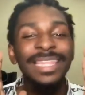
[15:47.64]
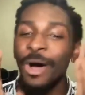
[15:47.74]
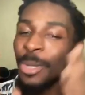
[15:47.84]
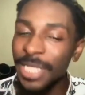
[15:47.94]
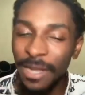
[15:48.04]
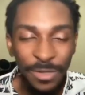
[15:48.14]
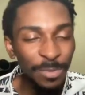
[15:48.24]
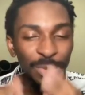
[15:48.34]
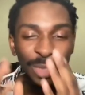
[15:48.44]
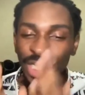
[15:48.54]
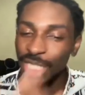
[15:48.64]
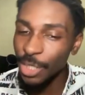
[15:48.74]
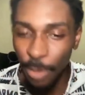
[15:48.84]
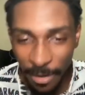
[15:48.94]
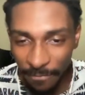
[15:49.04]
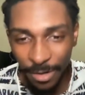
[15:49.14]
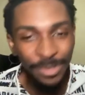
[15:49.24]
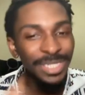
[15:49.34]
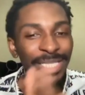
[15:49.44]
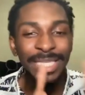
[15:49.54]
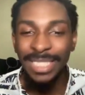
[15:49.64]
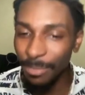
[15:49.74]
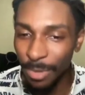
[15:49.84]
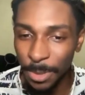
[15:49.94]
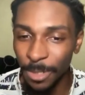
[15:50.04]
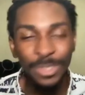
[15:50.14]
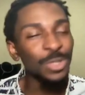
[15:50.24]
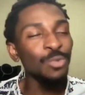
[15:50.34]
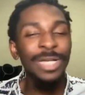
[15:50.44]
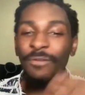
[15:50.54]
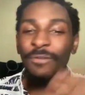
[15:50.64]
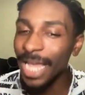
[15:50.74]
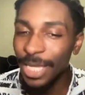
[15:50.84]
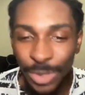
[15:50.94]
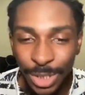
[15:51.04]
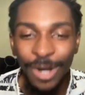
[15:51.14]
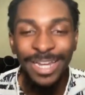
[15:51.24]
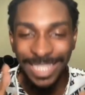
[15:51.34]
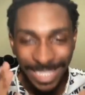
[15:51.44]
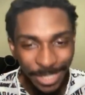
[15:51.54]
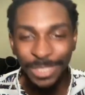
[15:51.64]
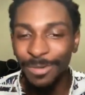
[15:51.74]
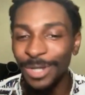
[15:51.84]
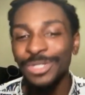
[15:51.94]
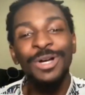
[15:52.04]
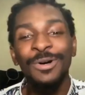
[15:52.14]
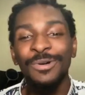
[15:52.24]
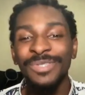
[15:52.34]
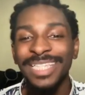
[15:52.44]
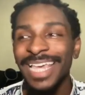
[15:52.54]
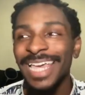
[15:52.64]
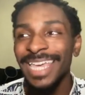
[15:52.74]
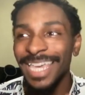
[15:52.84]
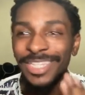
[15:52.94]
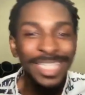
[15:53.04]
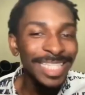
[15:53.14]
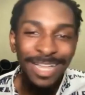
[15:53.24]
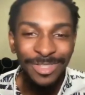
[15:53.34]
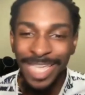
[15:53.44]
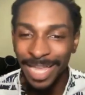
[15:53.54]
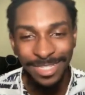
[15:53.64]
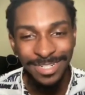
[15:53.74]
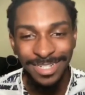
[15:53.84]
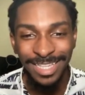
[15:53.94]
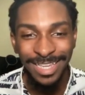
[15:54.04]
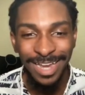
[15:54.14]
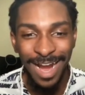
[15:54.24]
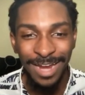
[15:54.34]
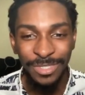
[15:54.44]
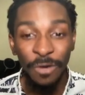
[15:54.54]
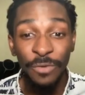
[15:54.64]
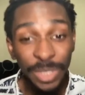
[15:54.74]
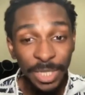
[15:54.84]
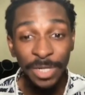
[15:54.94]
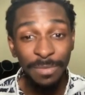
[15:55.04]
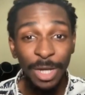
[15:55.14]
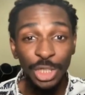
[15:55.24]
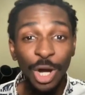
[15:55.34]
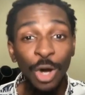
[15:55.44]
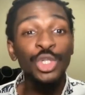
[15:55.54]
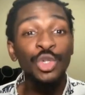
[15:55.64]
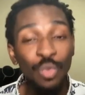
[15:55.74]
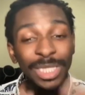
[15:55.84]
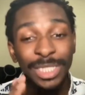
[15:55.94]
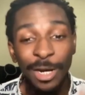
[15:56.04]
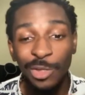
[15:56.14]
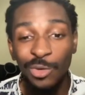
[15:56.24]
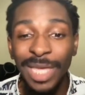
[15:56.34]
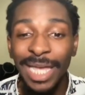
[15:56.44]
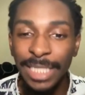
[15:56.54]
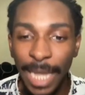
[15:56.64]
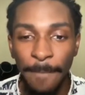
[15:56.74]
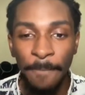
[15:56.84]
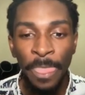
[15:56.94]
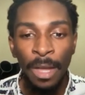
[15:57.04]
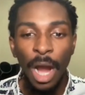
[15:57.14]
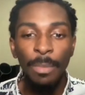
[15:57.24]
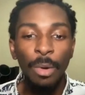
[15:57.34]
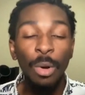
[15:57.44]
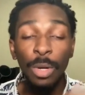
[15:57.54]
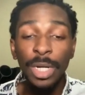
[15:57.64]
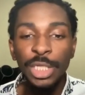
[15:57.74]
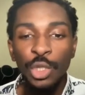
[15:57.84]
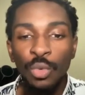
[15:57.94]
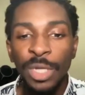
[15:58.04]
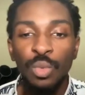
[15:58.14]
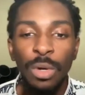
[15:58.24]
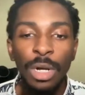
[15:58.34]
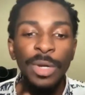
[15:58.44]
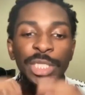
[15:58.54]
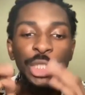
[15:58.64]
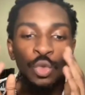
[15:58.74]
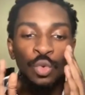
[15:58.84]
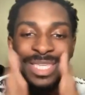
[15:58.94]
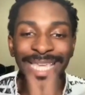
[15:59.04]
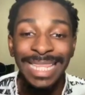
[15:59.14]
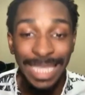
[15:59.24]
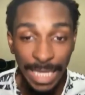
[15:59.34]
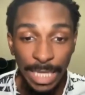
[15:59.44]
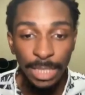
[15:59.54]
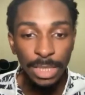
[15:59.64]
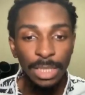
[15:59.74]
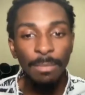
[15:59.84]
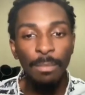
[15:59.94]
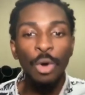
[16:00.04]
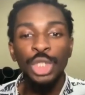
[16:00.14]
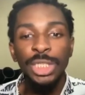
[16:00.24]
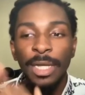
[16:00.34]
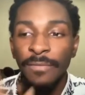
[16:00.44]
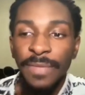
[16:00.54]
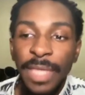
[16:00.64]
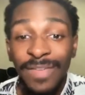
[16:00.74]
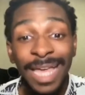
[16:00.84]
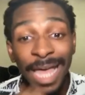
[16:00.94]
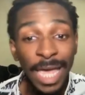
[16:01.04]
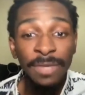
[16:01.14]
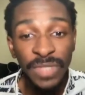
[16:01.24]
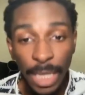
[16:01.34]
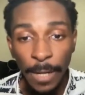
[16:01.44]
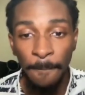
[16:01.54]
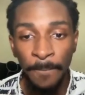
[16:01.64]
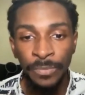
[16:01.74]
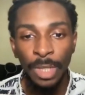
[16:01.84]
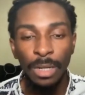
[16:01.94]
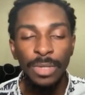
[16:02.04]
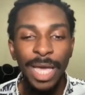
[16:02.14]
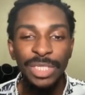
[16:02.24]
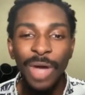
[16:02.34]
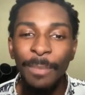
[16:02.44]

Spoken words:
The only difference between January 1st and December 1st, or whatever day you start getting serious about your goals, is just a date on the calendar. All right. So if you're serious about your goals, you want to start doing that today. All right. But what we're going to do is we're going to get into the motion of giving ahead of time. Okay. So